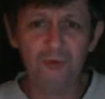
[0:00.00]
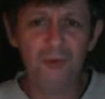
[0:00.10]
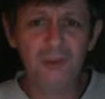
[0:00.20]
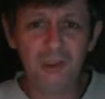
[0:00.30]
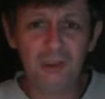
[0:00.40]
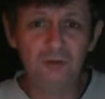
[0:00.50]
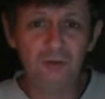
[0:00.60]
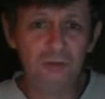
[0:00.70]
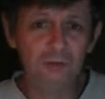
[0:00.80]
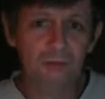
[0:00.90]
Do you really need
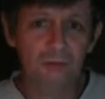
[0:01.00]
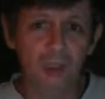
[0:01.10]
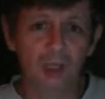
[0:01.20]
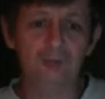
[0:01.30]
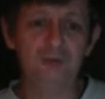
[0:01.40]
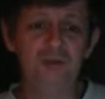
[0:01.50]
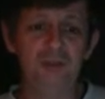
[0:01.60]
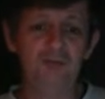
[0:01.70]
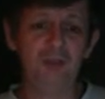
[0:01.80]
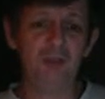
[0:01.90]
to? Aren't you
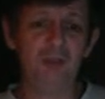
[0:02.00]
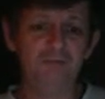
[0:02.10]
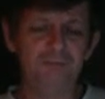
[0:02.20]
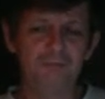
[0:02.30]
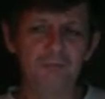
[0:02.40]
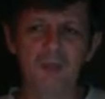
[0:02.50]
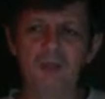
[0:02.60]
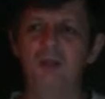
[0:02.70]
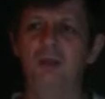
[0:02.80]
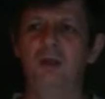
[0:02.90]
saving enough?
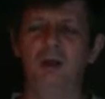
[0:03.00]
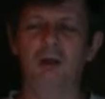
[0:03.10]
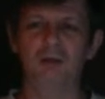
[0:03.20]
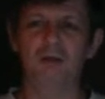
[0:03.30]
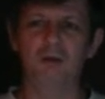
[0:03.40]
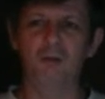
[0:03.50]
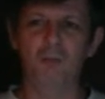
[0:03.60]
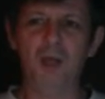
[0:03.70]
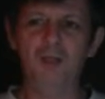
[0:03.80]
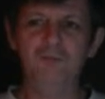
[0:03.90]

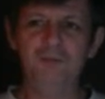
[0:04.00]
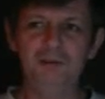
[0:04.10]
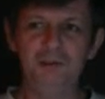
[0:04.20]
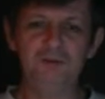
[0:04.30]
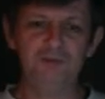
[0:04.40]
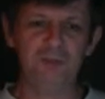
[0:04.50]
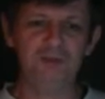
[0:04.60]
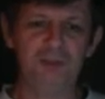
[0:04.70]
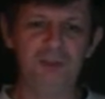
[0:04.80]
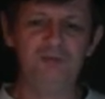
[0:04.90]
My feelings for
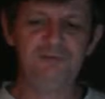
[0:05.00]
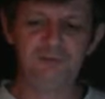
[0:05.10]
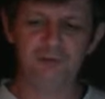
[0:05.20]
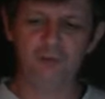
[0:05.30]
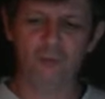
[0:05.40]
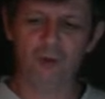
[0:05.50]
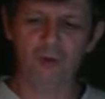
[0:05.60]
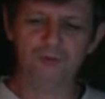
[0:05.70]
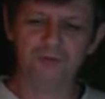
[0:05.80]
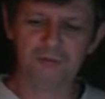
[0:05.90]
myself
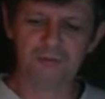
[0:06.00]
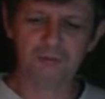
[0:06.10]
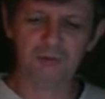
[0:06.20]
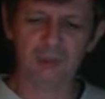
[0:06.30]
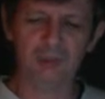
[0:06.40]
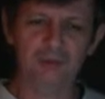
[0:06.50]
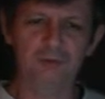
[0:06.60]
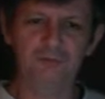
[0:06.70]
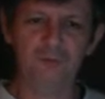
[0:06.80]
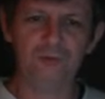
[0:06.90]
was I
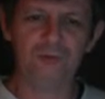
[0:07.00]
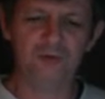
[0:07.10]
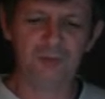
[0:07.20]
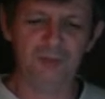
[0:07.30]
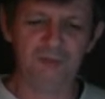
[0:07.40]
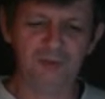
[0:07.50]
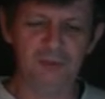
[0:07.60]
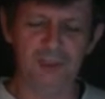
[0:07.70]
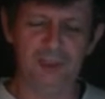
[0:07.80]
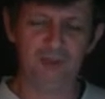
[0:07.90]
could afford to spend a
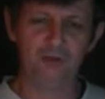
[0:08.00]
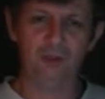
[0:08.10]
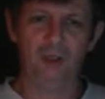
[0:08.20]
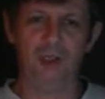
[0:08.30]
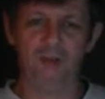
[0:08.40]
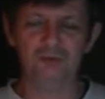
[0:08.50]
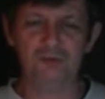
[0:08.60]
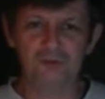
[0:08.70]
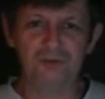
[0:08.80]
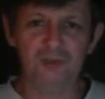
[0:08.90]
little bit extra, and I was
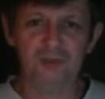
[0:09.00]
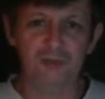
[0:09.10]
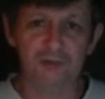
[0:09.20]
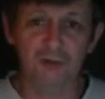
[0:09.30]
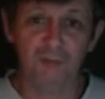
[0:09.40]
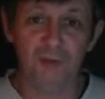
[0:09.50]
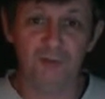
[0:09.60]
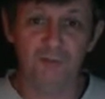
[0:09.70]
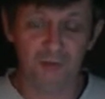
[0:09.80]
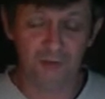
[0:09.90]
still saving a lot of
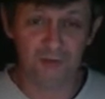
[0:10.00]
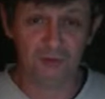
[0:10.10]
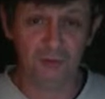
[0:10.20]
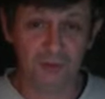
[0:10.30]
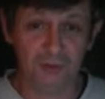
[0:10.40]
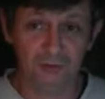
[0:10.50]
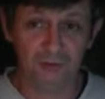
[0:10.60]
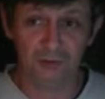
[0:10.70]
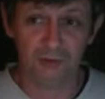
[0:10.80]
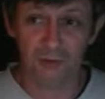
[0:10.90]
money versus tobacco
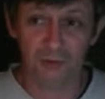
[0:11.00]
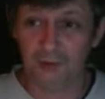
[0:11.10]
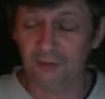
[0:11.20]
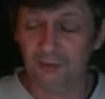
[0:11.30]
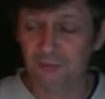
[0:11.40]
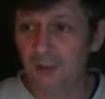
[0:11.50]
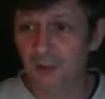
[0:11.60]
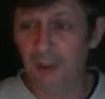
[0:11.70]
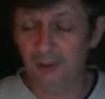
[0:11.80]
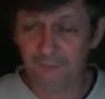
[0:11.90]
cigarettes.
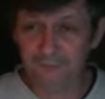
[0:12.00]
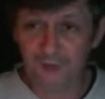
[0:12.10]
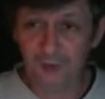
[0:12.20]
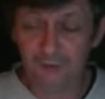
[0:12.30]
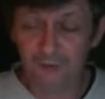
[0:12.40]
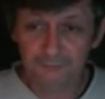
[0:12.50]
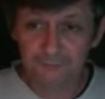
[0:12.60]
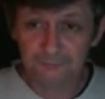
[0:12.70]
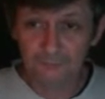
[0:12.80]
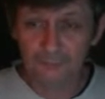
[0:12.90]
And I figured
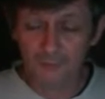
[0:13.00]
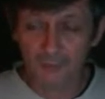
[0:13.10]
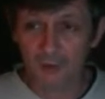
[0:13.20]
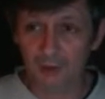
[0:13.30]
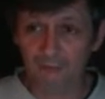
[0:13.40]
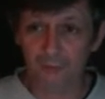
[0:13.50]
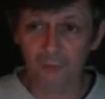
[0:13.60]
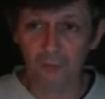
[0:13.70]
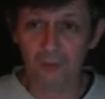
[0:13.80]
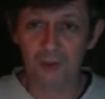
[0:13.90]
if I
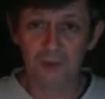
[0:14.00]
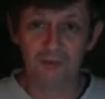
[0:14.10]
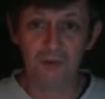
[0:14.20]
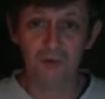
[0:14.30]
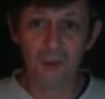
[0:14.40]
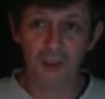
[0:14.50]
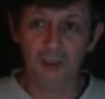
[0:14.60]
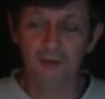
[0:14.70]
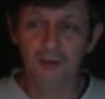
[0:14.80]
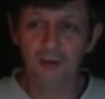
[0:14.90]
brought it into the
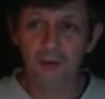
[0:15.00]
UK,